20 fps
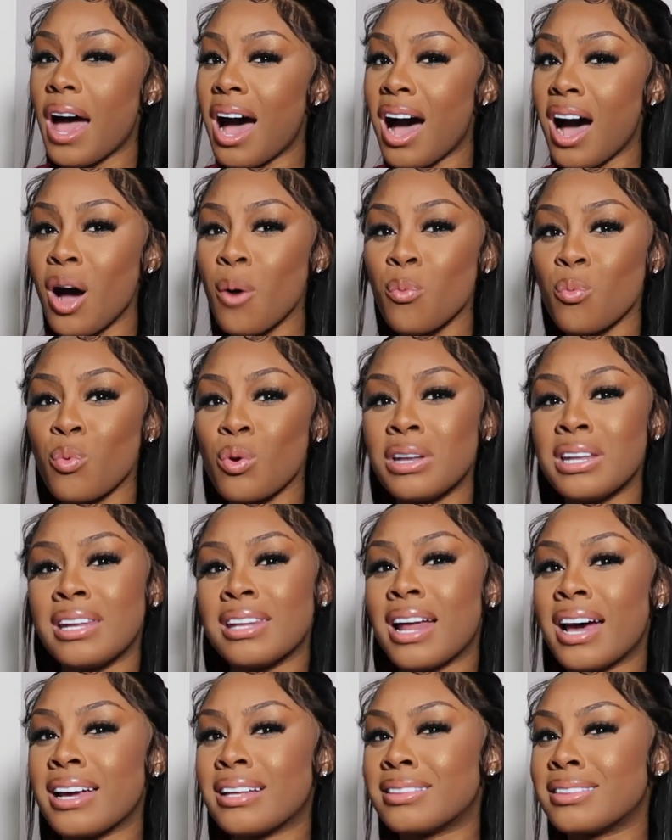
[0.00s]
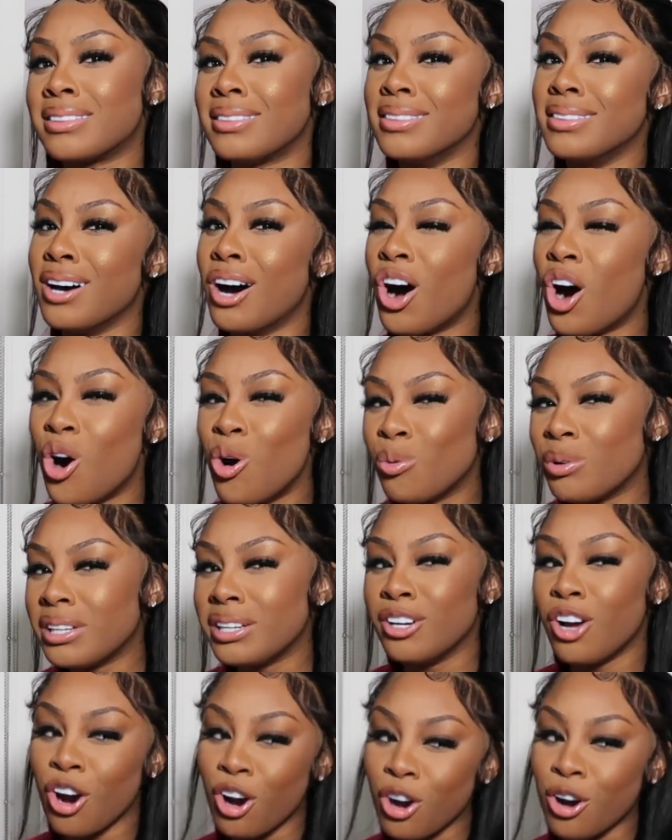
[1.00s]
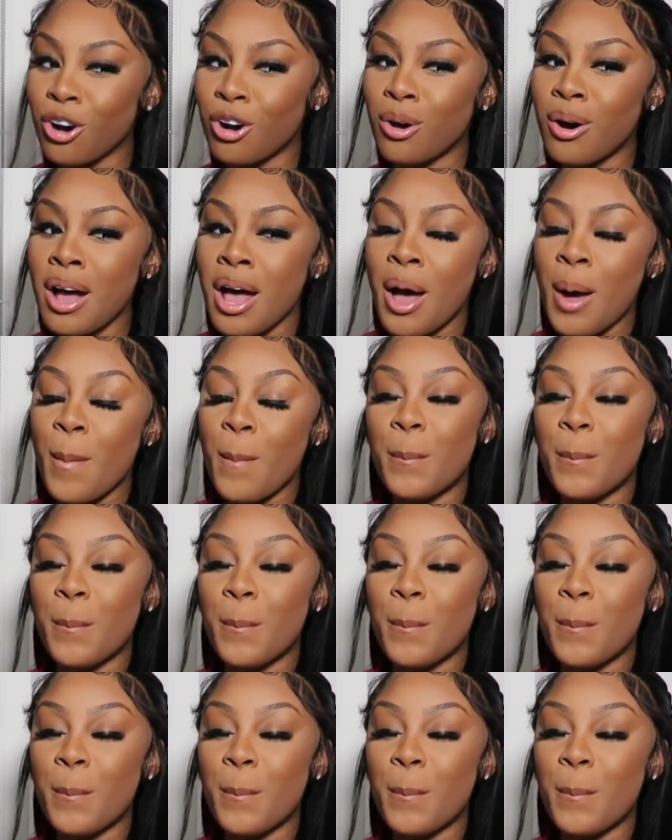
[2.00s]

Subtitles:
I'm really like the only girl,